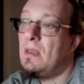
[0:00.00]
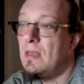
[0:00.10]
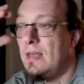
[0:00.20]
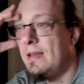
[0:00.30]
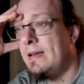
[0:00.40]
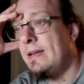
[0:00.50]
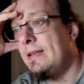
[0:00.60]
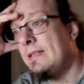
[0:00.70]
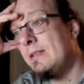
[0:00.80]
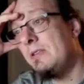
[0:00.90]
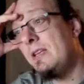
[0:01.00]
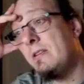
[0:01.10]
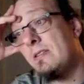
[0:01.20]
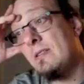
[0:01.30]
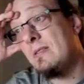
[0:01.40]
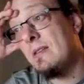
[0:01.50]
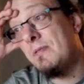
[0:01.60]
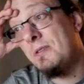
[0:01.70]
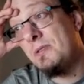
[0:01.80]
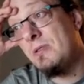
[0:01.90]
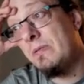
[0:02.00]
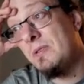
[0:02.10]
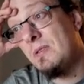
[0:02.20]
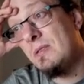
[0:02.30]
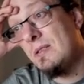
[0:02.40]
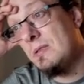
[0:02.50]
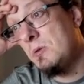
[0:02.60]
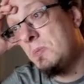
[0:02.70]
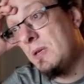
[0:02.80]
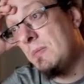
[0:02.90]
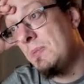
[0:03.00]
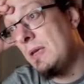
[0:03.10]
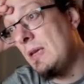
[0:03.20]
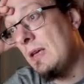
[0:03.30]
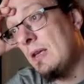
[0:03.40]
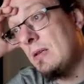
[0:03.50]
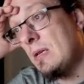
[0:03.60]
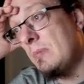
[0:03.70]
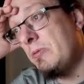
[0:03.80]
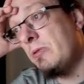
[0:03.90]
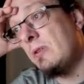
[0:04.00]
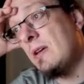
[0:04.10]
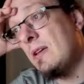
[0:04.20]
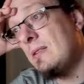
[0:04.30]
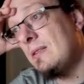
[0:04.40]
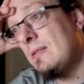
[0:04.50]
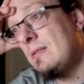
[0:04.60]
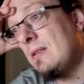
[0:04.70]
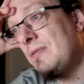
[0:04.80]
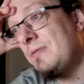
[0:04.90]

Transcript: And down here, the discovery services, that's your PNP and broadcasts and stuff.